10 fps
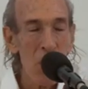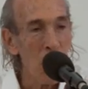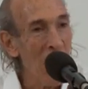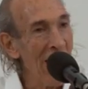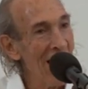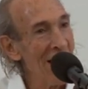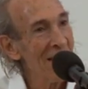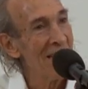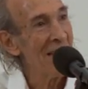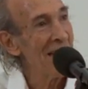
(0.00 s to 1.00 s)

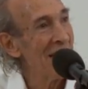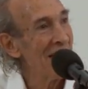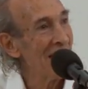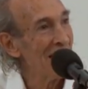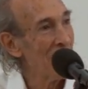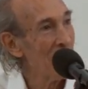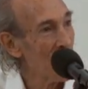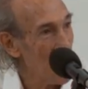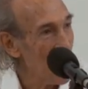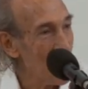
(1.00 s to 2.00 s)
Whereas the
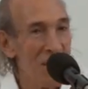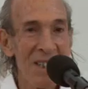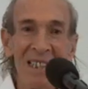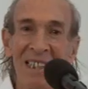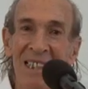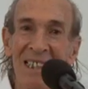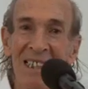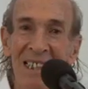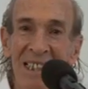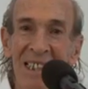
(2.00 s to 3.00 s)
fruit,
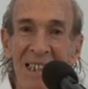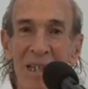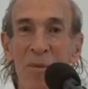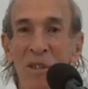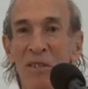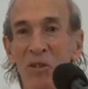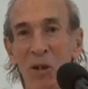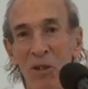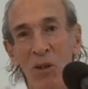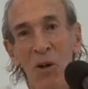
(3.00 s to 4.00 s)
which of
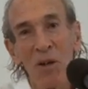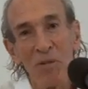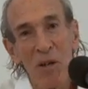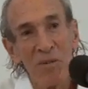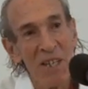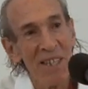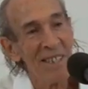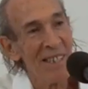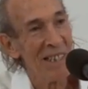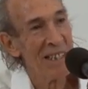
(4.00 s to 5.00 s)
course all of you have
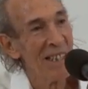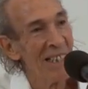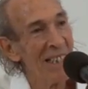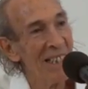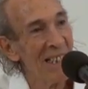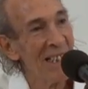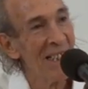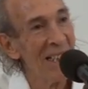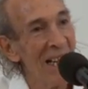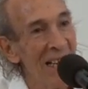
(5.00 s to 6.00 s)
tasted,
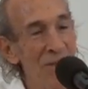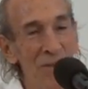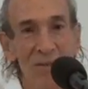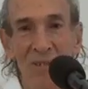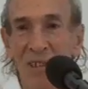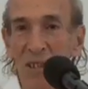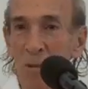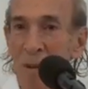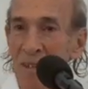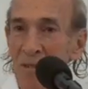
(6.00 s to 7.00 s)
and if
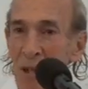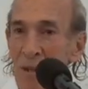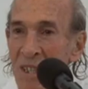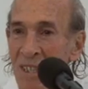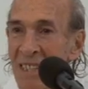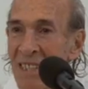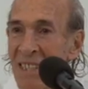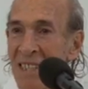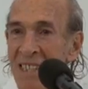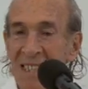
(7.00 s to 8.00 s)
you may have noticed that
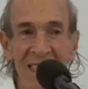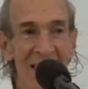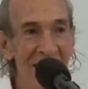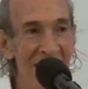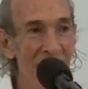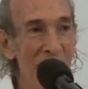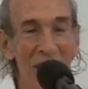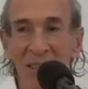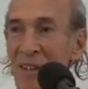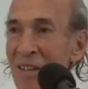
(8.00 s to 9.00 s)
it is
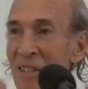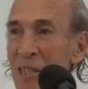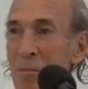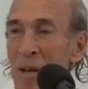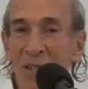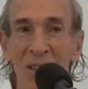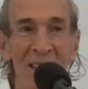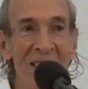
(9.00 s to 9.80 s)
something rather special.